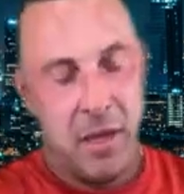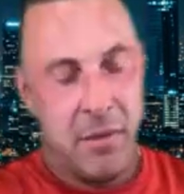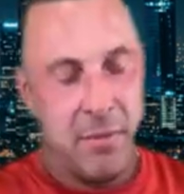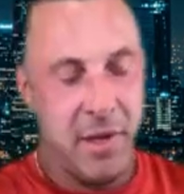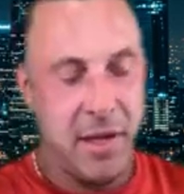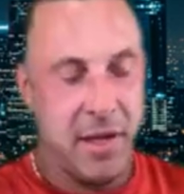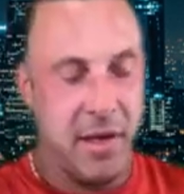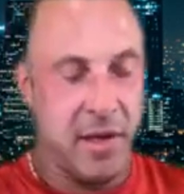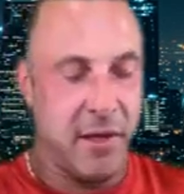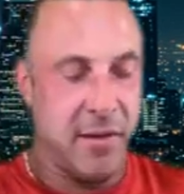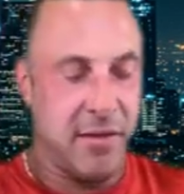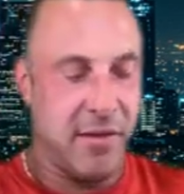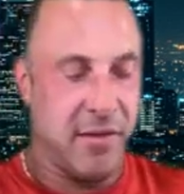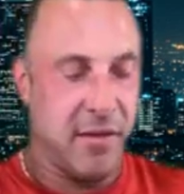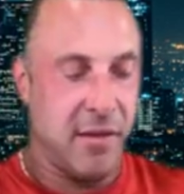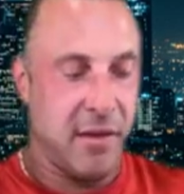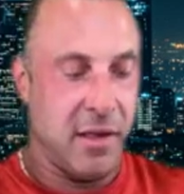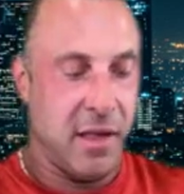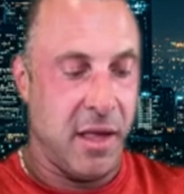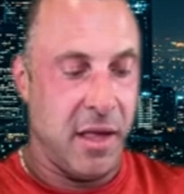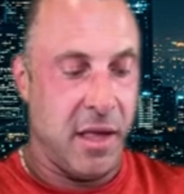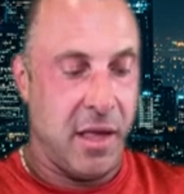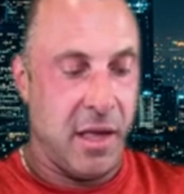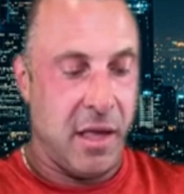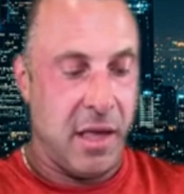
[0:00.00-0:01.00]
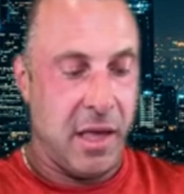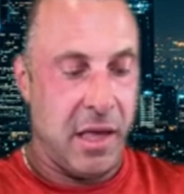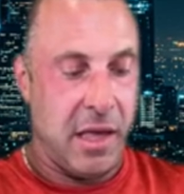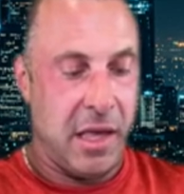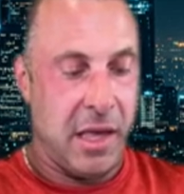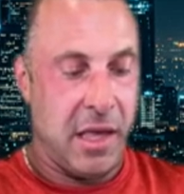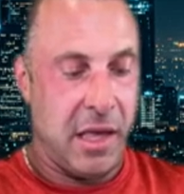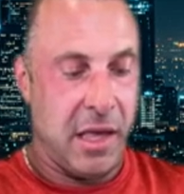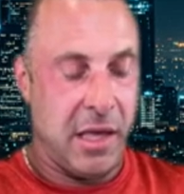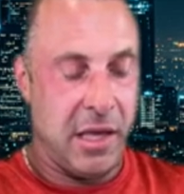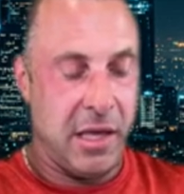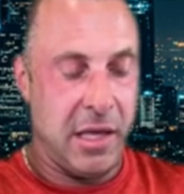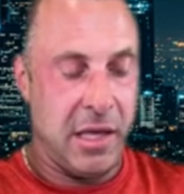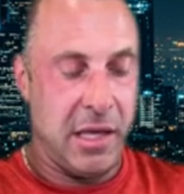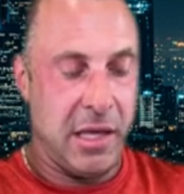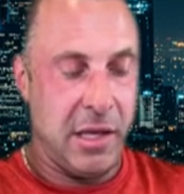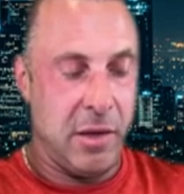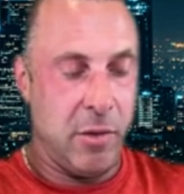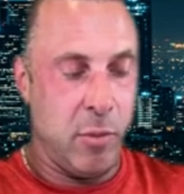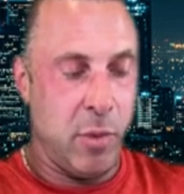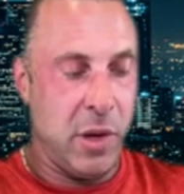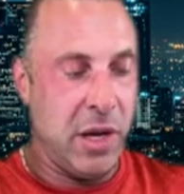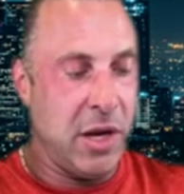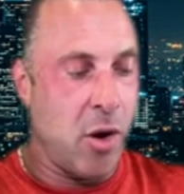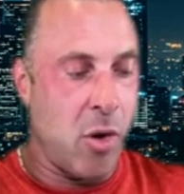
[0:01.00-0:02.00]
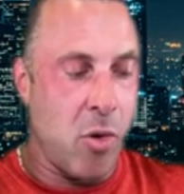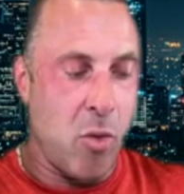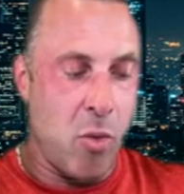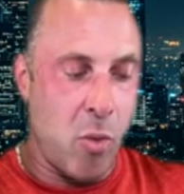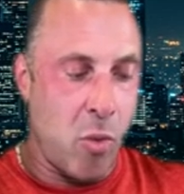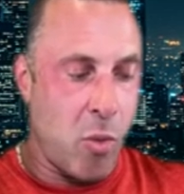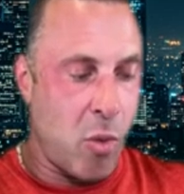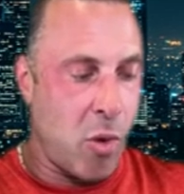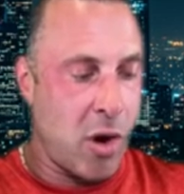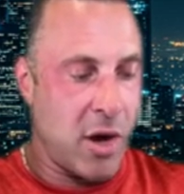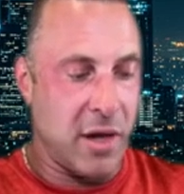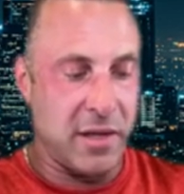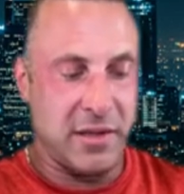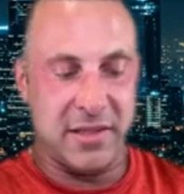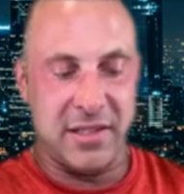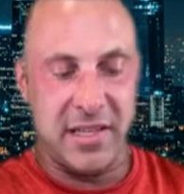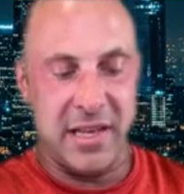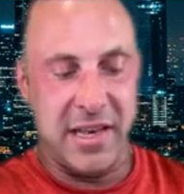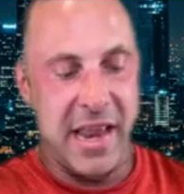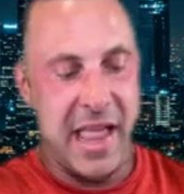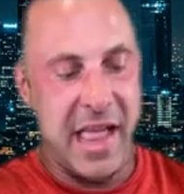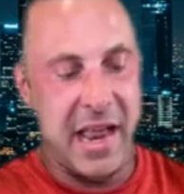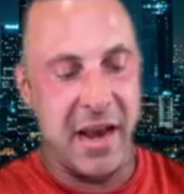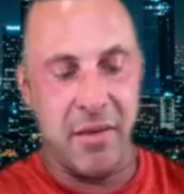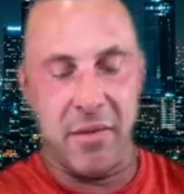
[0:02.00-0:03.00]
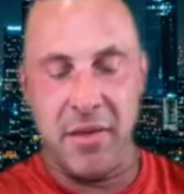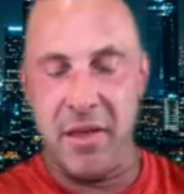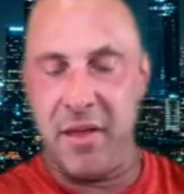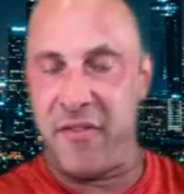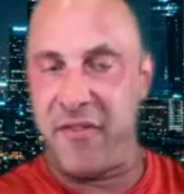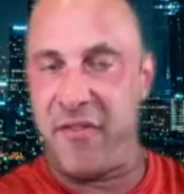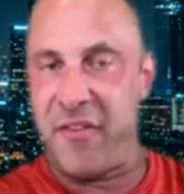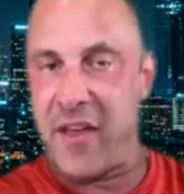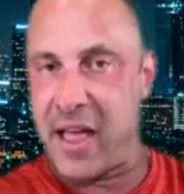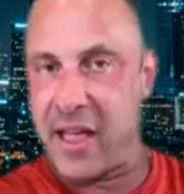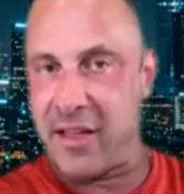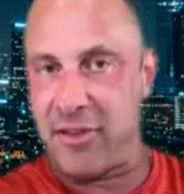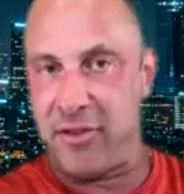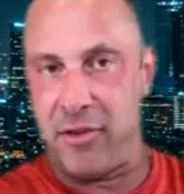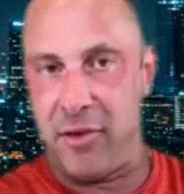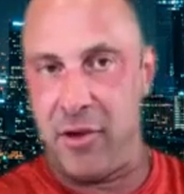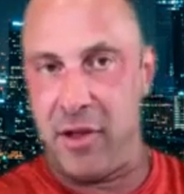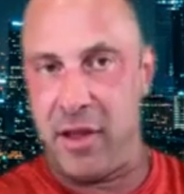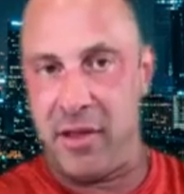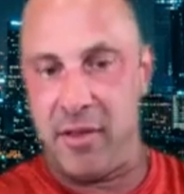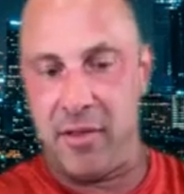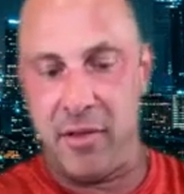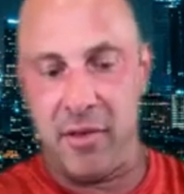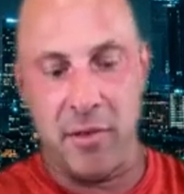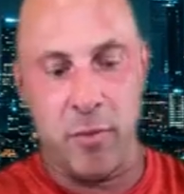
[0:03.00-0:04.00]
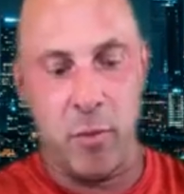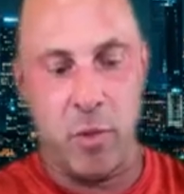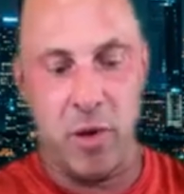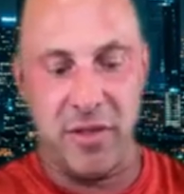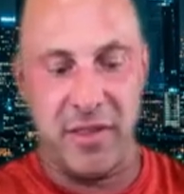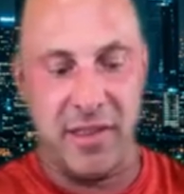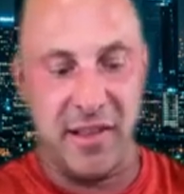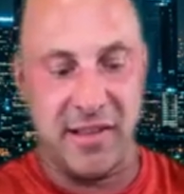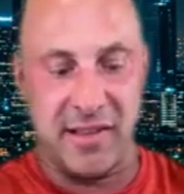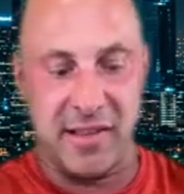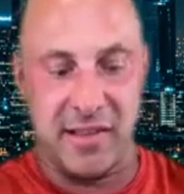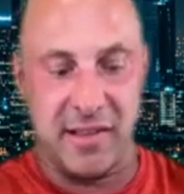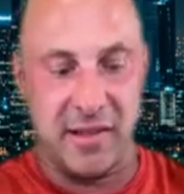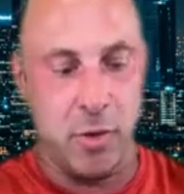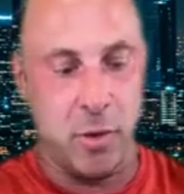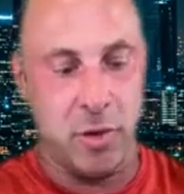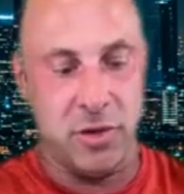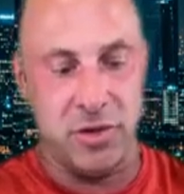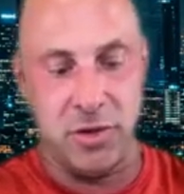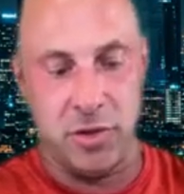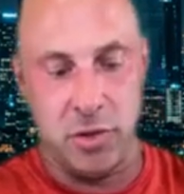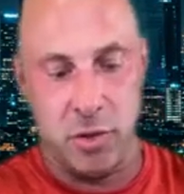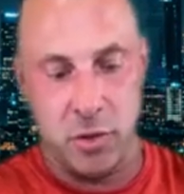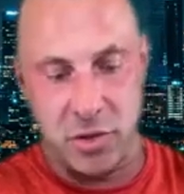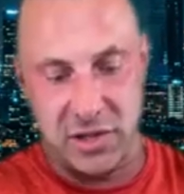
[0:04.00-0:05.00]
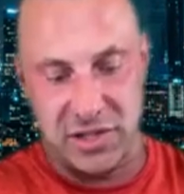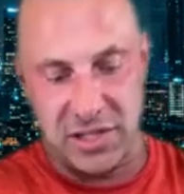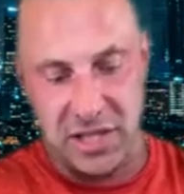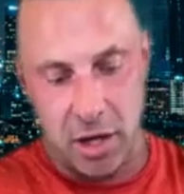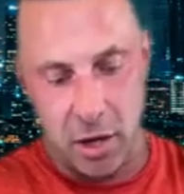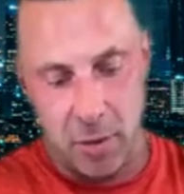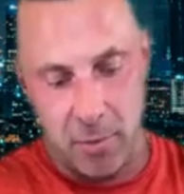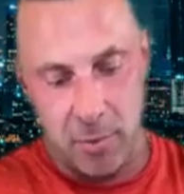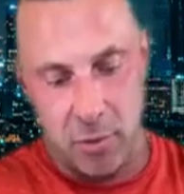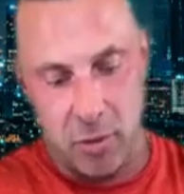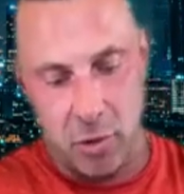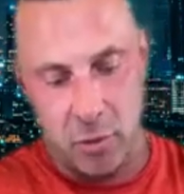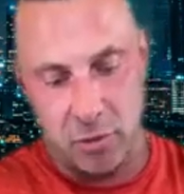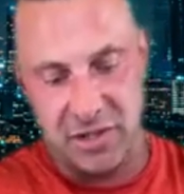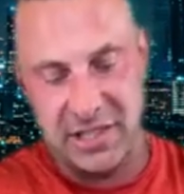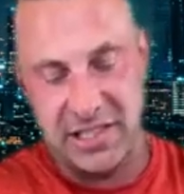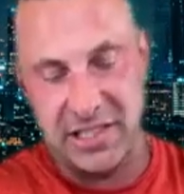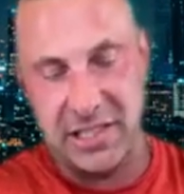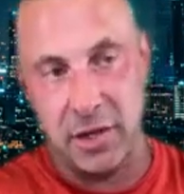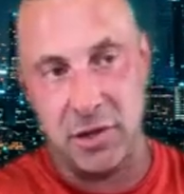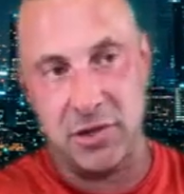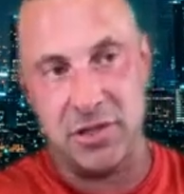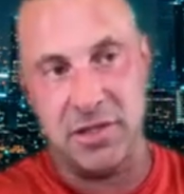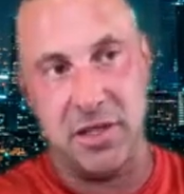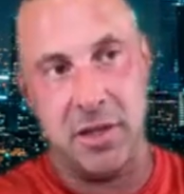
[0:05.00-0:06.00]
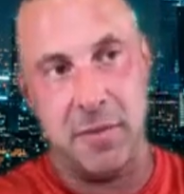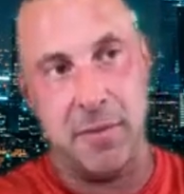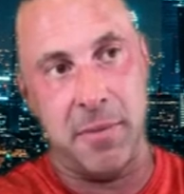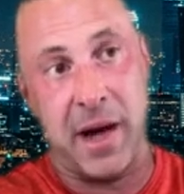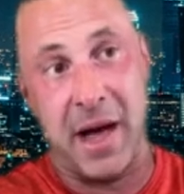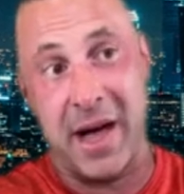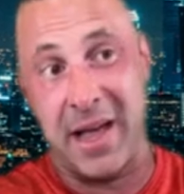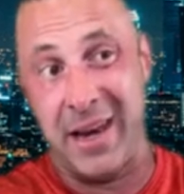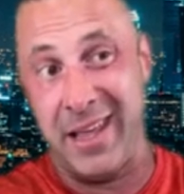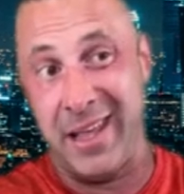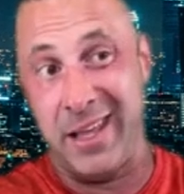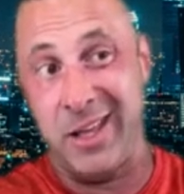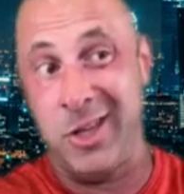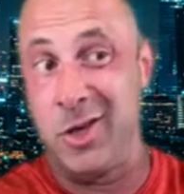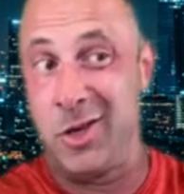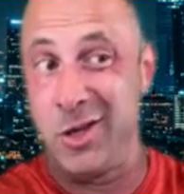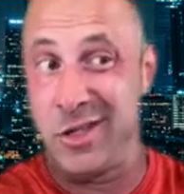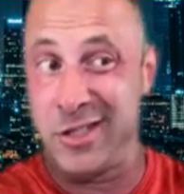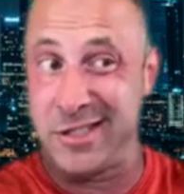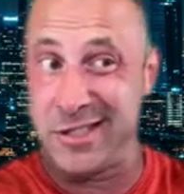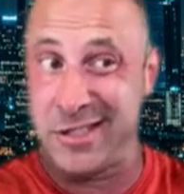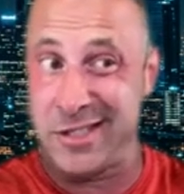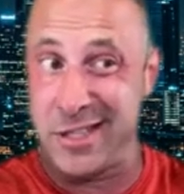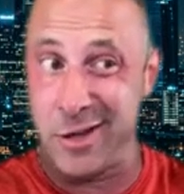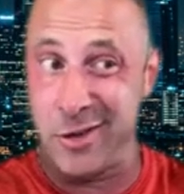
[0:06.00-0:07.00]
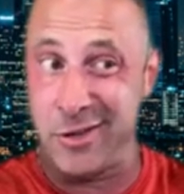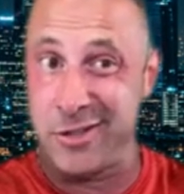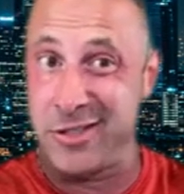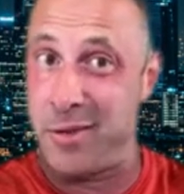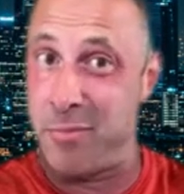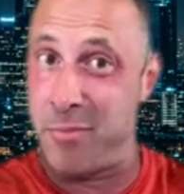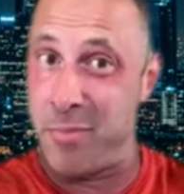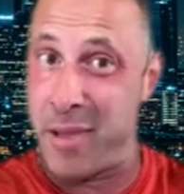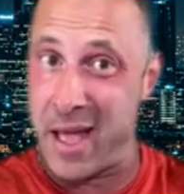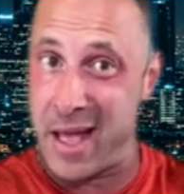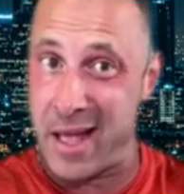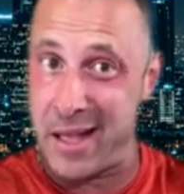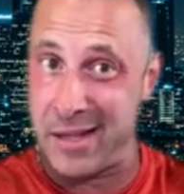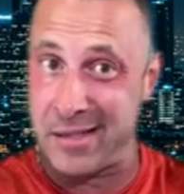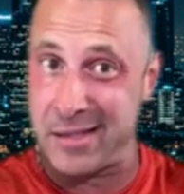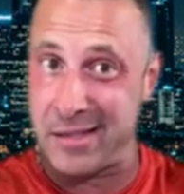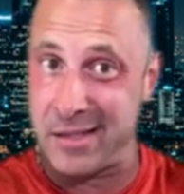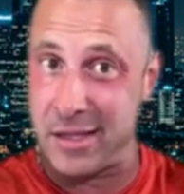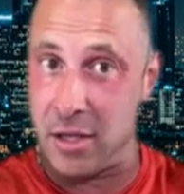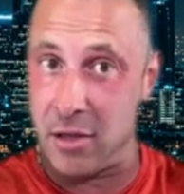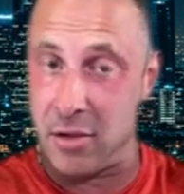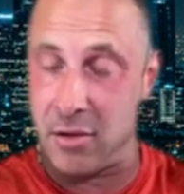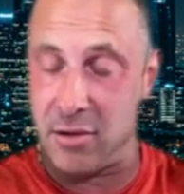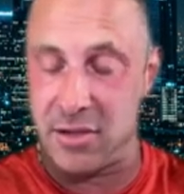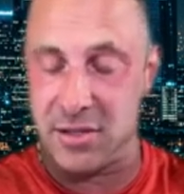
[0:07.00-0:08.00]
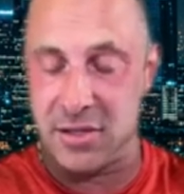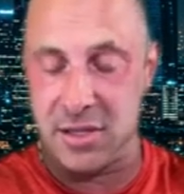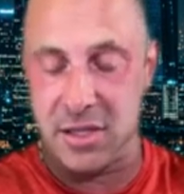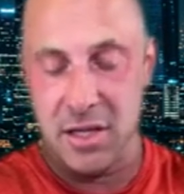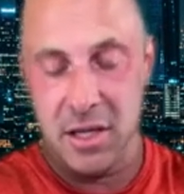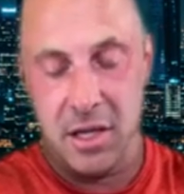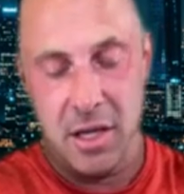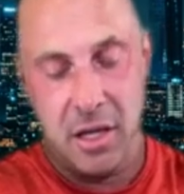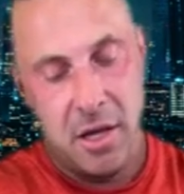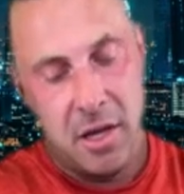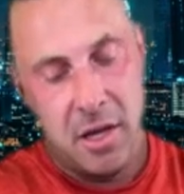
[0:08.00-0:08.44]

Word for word: Because we don't want to negatively affect you. And what this is going to do is help grow cells in the body, good cells and bad cells.